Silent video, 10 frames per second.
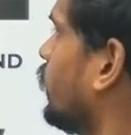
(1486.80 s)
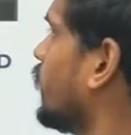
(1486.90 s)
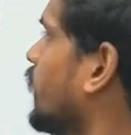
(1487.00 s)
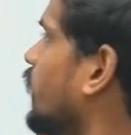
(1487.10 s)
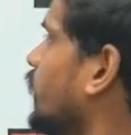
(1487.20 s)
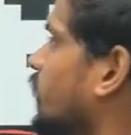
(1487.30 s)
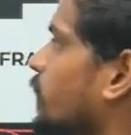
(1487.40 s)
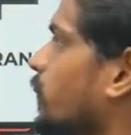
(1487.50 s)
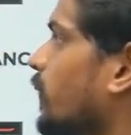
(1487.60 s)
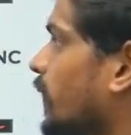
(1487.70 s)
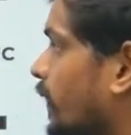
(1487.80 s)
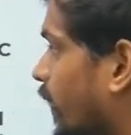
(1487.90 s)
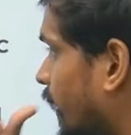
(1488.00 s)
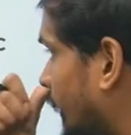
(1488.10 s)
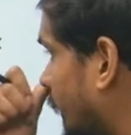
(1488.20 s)
with the symbol of
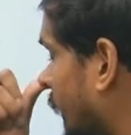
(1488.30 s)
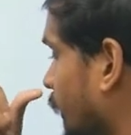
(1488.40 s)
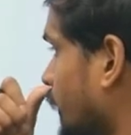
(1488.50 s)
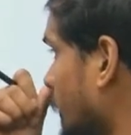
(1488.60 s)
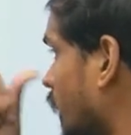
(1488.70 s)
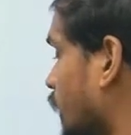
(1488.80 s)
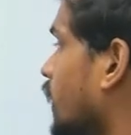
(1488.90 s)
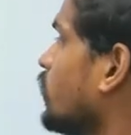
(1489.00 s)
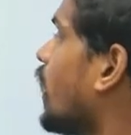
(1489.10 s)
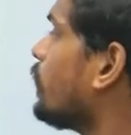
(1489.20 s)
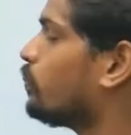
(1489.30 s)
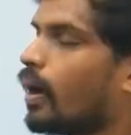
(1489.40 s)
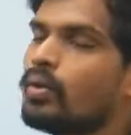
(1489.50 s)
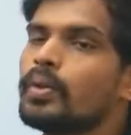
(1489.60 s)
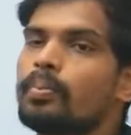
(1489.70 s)
equality again. Then you have
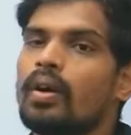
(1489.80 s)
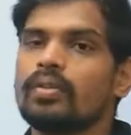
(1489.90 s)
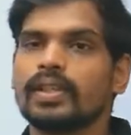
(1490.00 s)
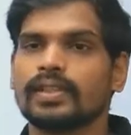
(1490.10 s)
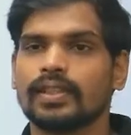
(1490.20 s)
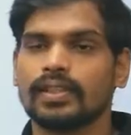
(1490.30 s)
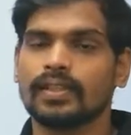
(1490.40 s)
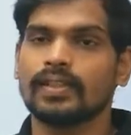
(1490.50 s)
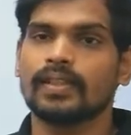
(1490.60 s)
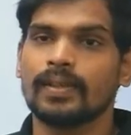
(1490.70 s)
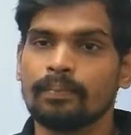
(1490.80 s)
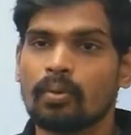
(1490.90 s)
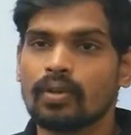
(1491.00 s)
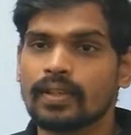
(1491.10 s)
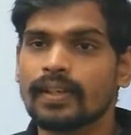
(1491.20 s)
pound. Pound is the
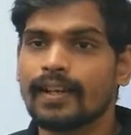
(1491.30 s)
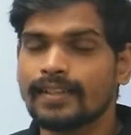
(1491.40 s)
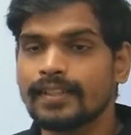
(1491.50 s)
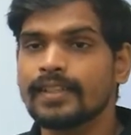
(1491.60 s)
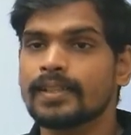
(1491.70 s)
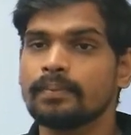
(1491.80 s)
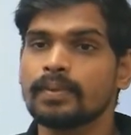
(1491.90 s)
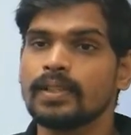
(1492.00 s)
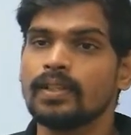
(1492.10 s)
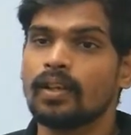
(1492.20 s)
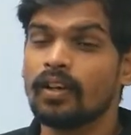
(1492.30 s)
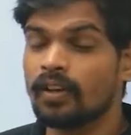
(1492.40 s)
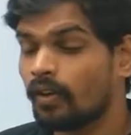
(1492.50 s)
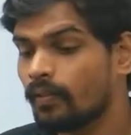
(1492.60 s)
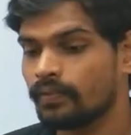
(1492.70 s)
important currency symbol
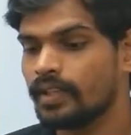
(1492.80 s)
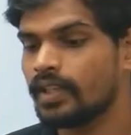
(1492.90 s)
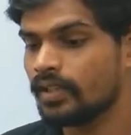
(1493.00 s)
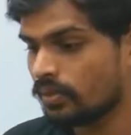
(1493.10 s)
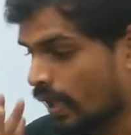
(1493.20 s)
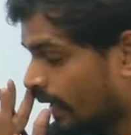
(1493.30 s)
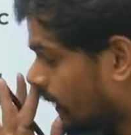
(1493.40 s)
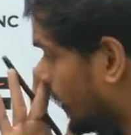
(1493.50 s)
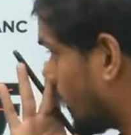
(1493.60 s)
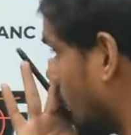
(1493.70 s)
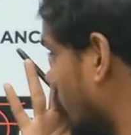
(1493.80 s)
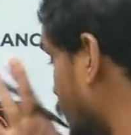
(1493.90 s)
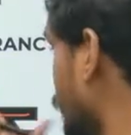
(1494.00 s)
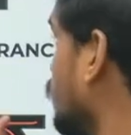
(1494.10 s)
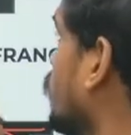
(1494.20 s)
of the United
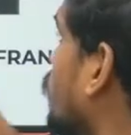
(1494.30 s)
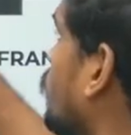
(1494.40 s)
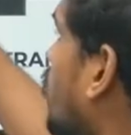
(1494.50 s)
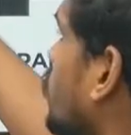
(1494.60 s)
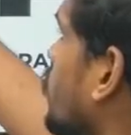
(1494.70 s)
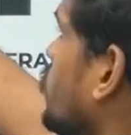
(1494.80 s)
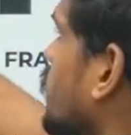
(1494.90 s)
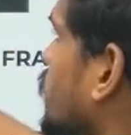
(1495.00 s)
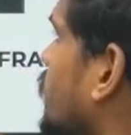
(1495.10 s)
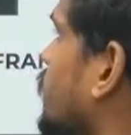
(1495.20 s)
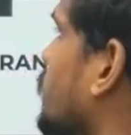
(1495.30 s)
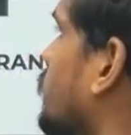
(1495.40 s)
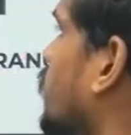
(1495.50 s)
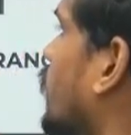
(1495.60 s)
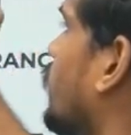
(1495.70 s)
Kingdom. So pound uses the
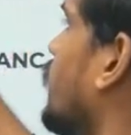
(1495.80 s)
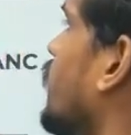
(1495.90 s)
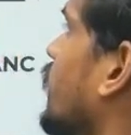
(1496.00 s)
symbol of